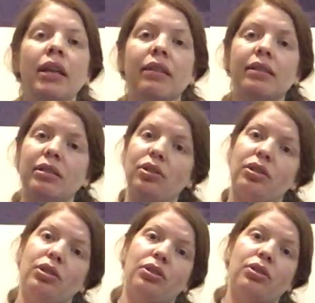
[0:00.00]
This is
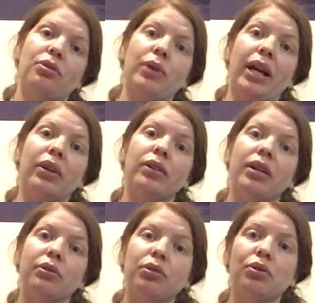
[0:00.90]
just to anchor
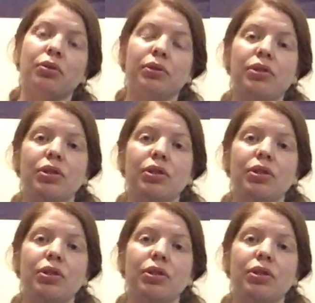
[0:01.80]
down your shoulder